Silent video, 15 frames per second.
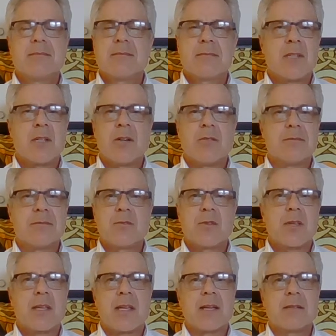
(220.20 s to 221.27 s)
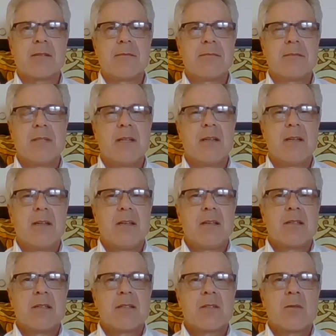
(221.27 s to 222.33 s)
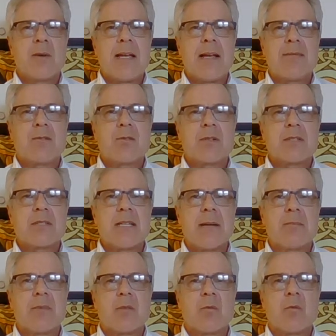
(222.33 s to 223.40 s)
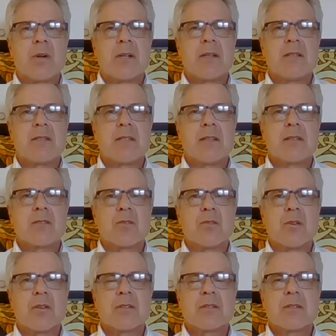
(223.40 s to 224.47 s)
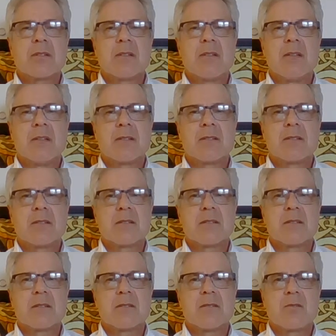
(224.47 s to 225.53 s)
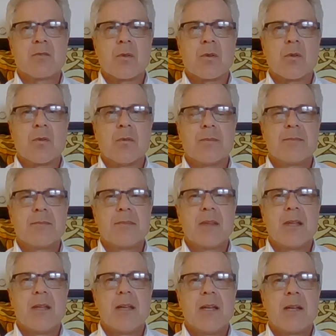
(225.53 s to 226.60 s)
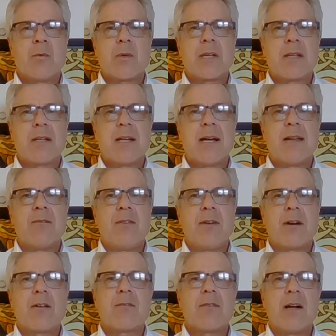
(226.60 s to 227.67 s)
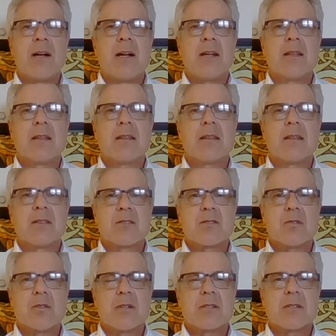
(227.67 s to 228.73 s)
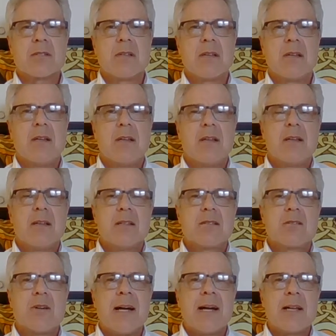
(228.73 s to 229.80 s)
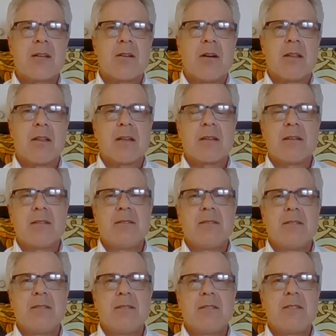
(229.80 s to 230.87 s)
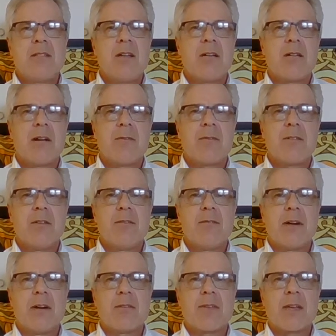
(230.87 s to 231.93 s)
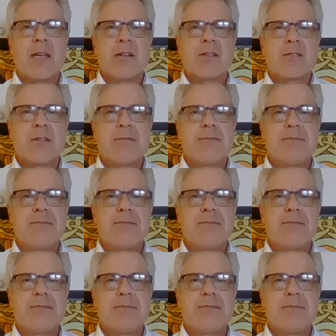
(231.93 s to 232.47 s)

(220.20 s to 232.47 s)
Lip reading: No, we can't. So we have to accept that what is in the source is true, and we cannot verify the source. So I call it CRF verification.